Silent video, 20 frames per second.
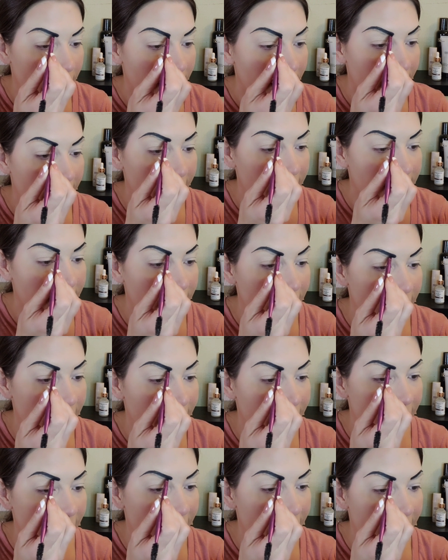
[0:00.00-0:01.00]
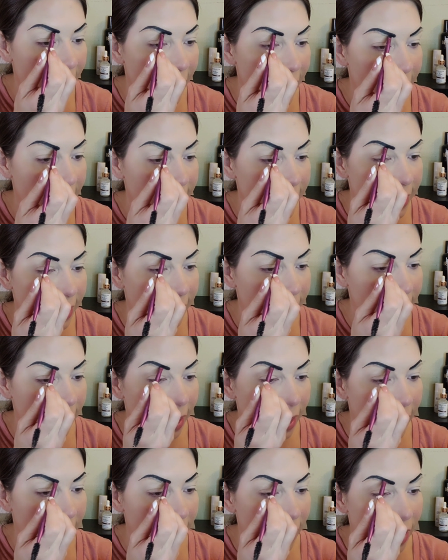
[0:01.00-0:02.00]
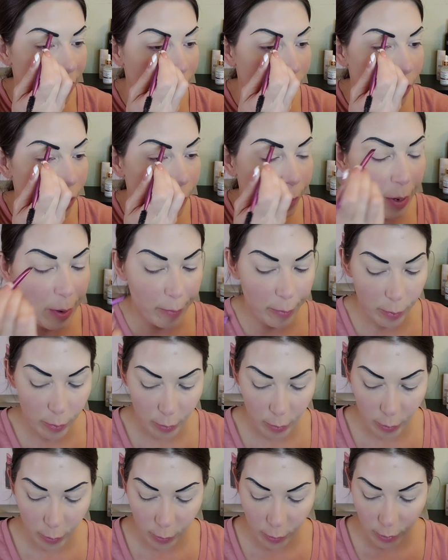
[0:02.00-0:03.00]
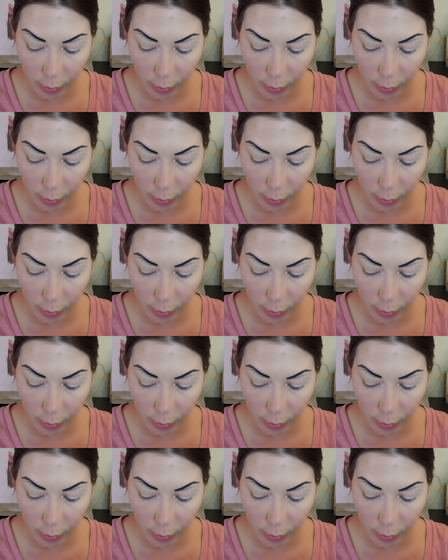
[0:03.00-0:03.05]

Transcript: And I say they as in like other people,